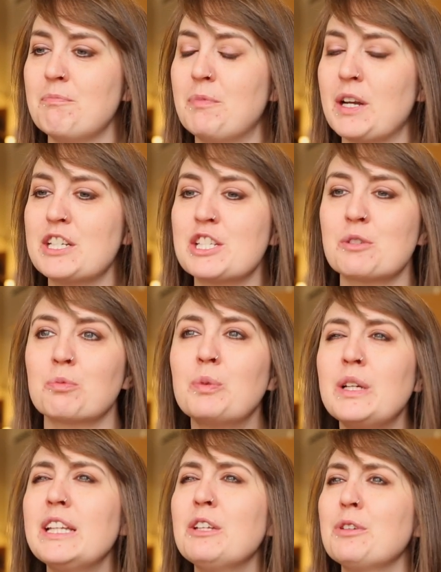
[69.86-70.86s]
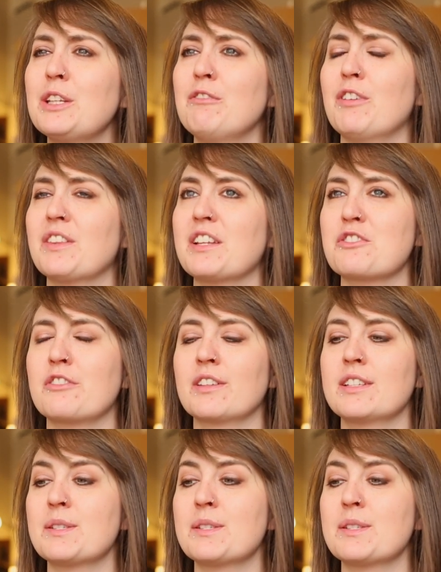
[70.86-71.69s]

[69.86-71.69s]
But I just really felt that strongly.